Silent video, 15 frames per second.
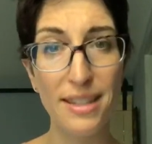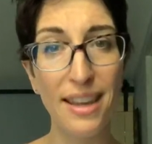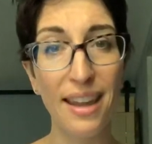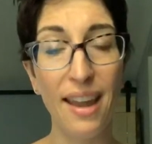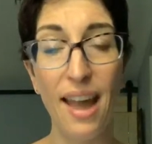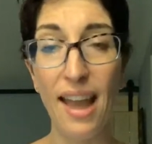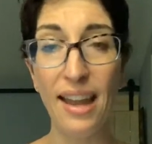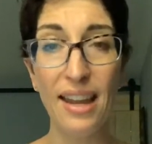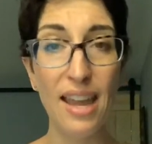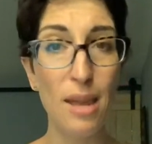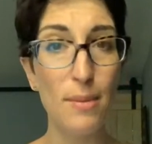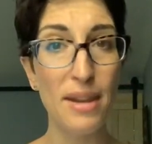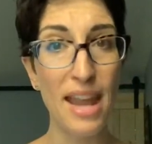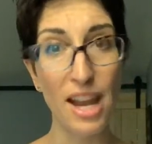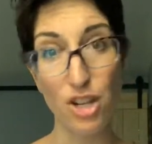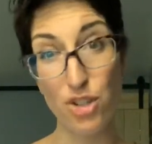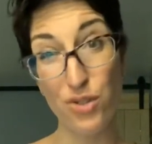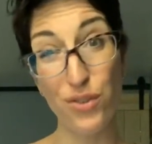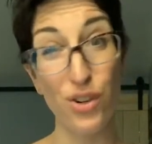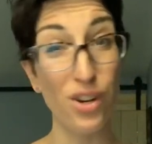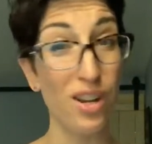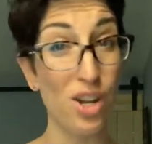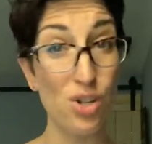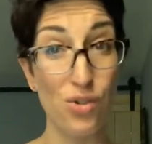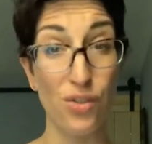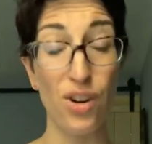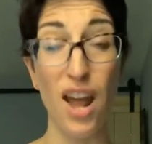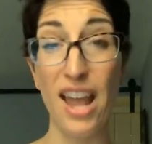Like I am an extroverted introvert.